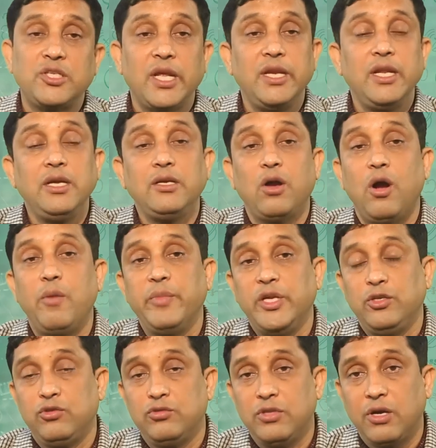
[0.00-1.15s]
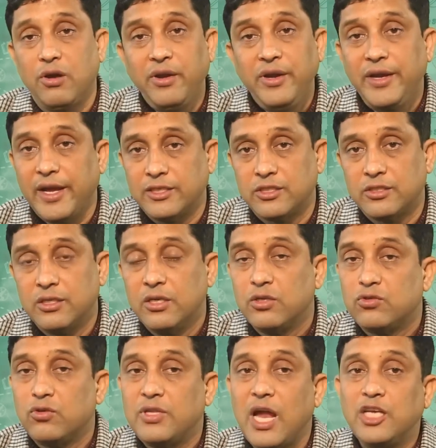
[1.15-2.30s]
training come into the context.
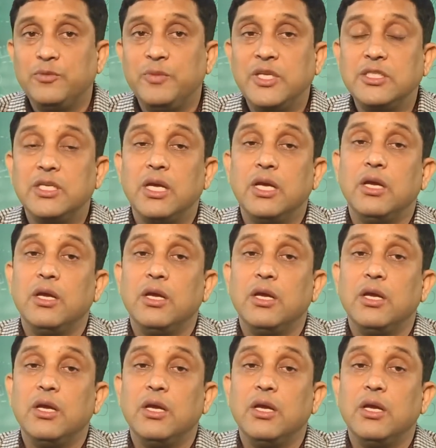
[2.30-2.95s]
So that means